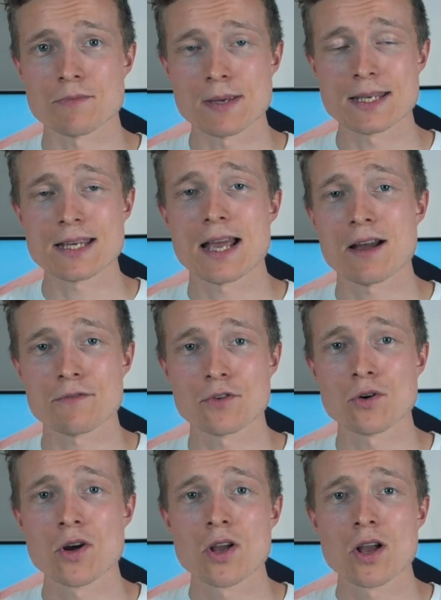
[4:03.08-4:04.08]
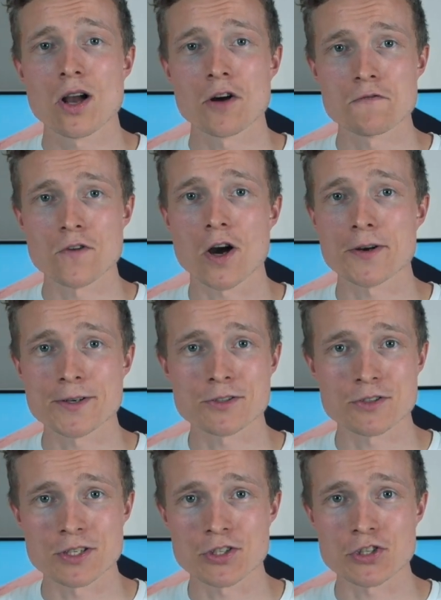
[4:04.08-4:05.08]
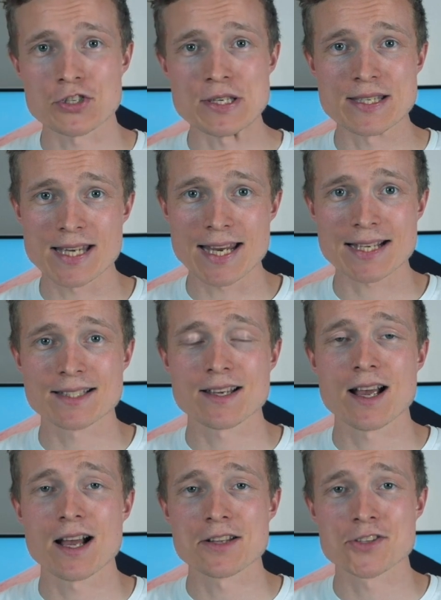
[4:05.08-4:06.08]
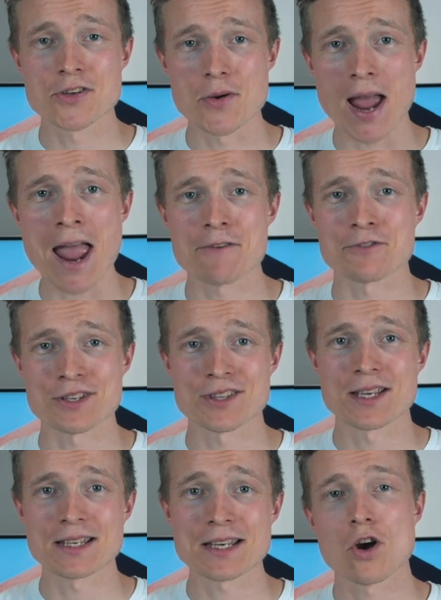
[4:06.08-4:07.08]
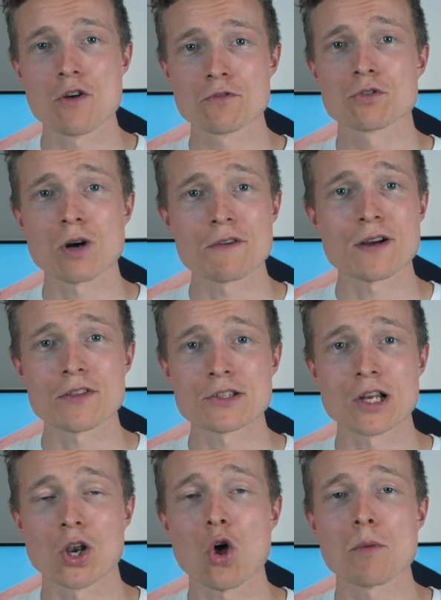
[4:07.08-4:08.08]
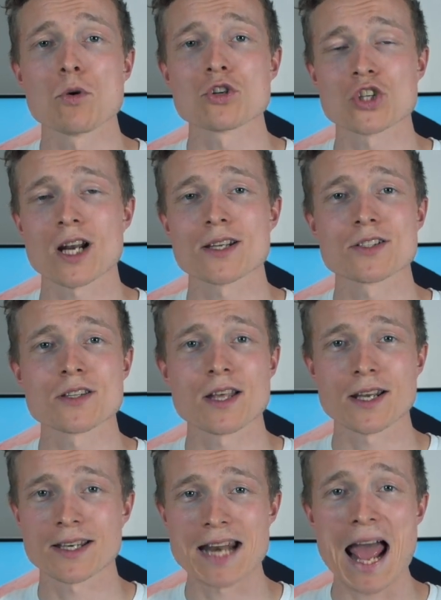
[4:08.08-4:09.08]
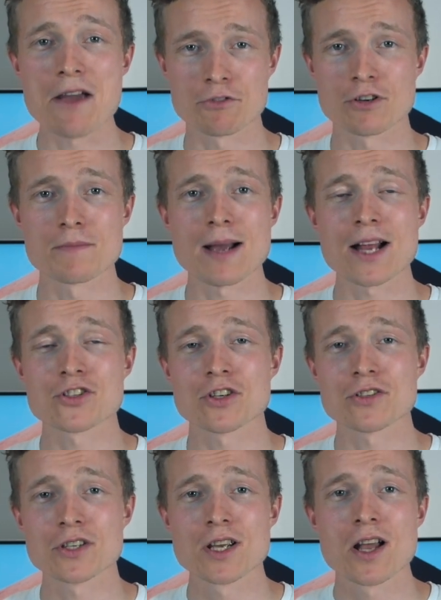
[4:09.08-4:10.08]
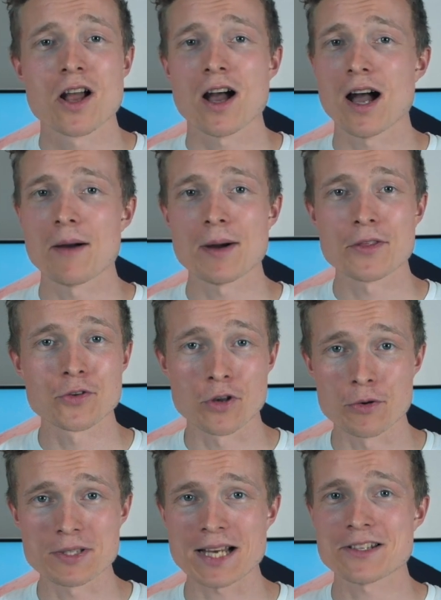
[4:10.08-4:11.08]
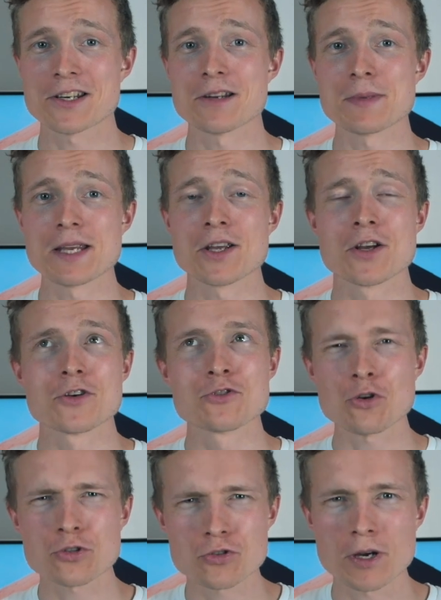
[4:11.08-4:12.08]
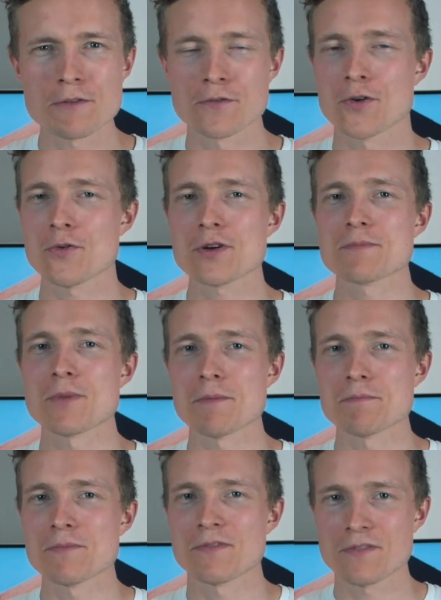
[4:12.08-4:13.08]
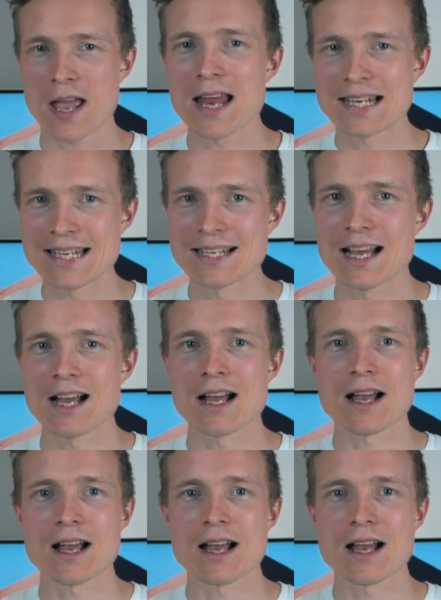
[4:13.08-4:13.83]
so be careful of varnish because it just sticks to everything. Overall, I found this a lot more challenging than I could ever imagined. I thought it was actually going to be not straightforward, but fairly